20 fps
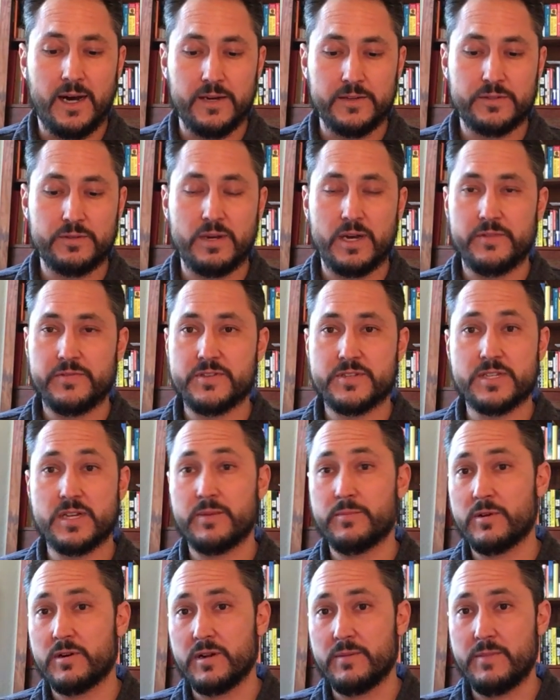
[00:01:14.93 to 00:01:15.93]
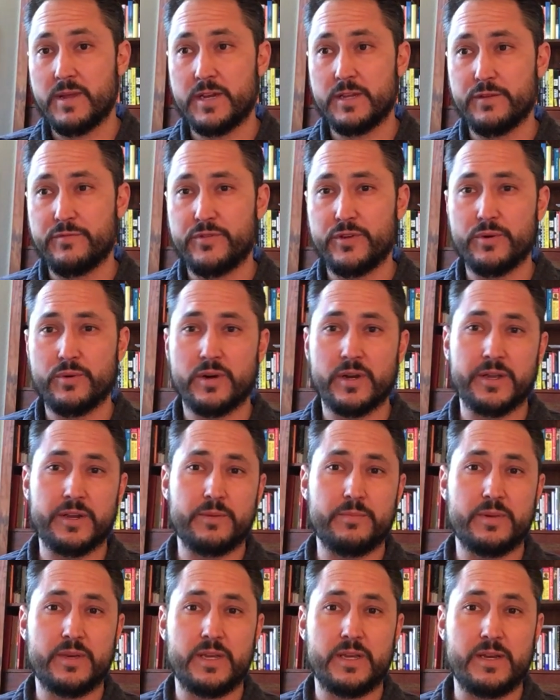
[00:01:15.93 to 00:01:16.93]
throughout the summer, and many of you are going
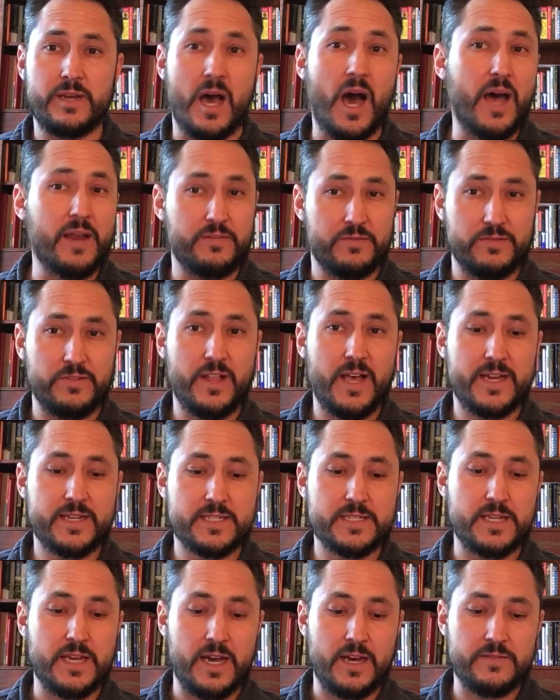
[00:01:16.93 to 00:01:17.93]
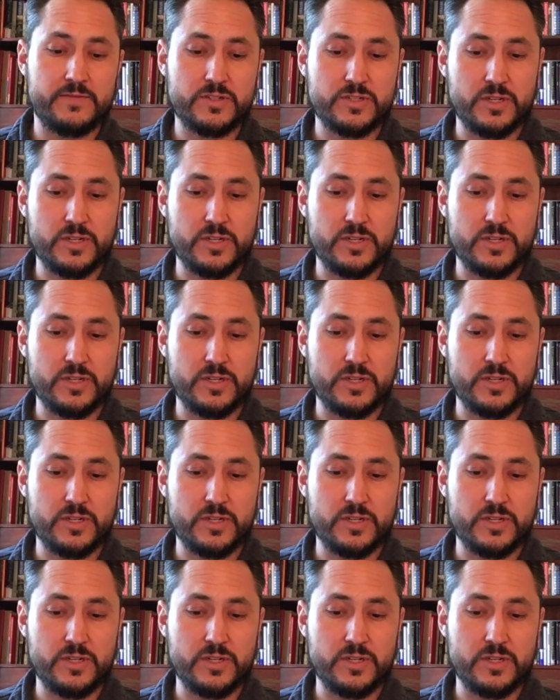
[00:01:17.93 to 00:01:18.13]
to be not in Flagstaff,